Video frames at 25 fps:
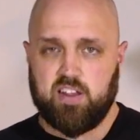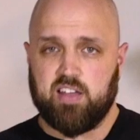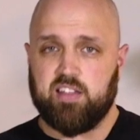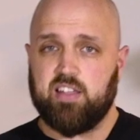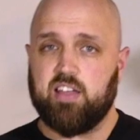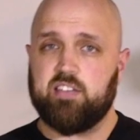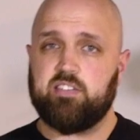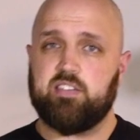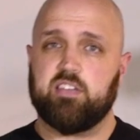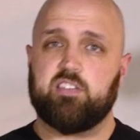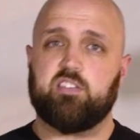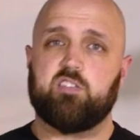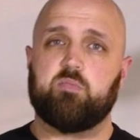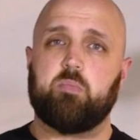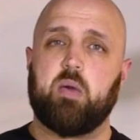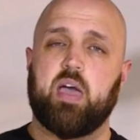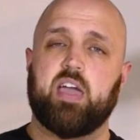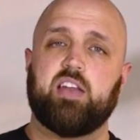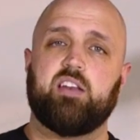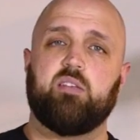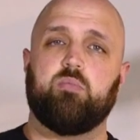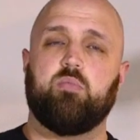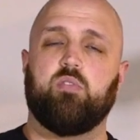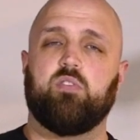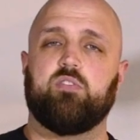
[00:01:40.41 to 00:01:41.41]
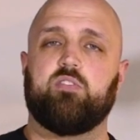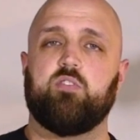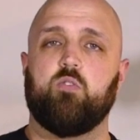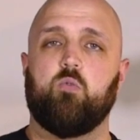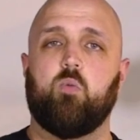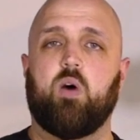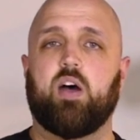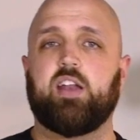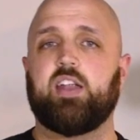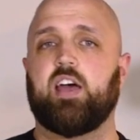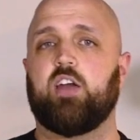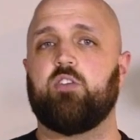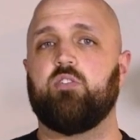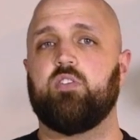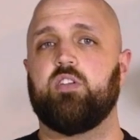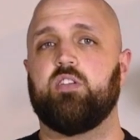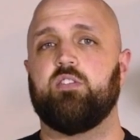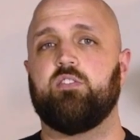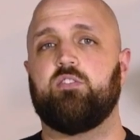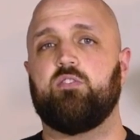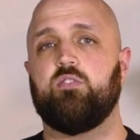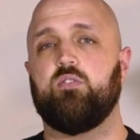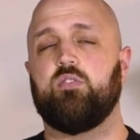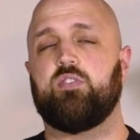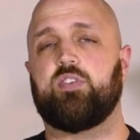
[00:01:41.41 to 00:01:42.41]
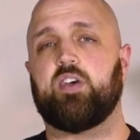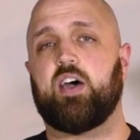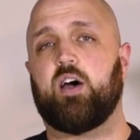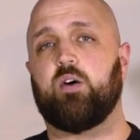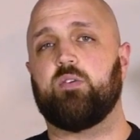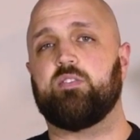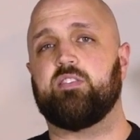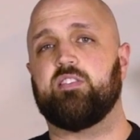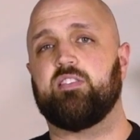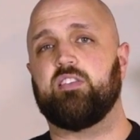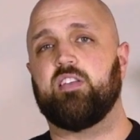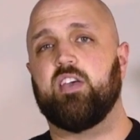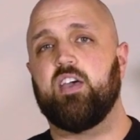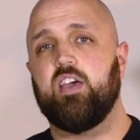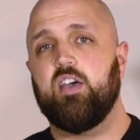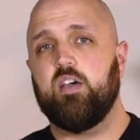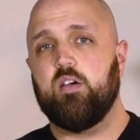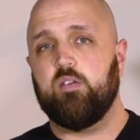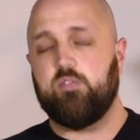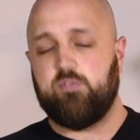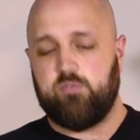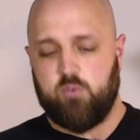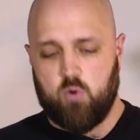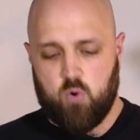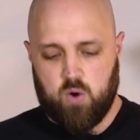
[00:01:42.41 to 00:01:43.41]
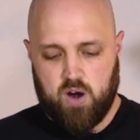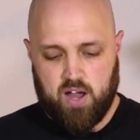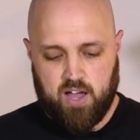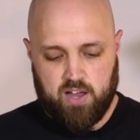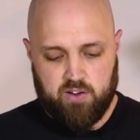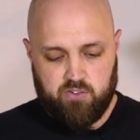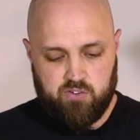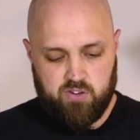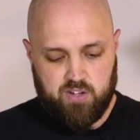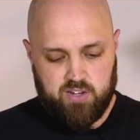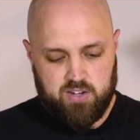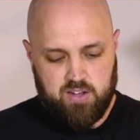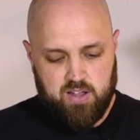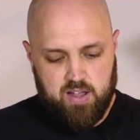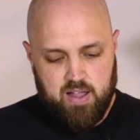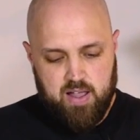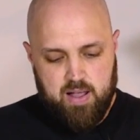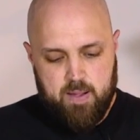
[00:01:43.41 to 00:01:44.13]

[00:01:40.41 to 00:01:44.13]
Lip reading: and that's expandable to 102,400.